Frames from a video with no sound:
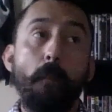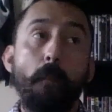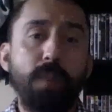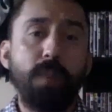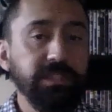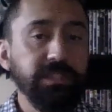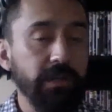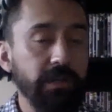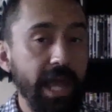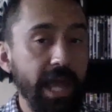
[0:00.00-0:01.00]
Most
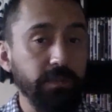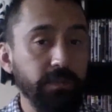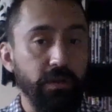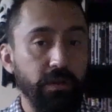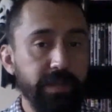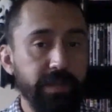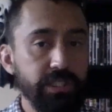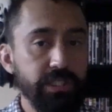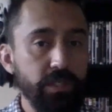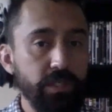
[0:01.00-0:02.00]
third acts, when they're going
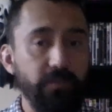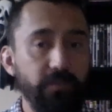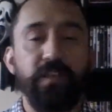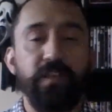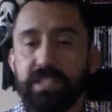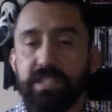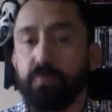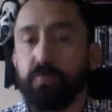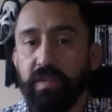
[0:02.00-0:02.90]
to finish the movie,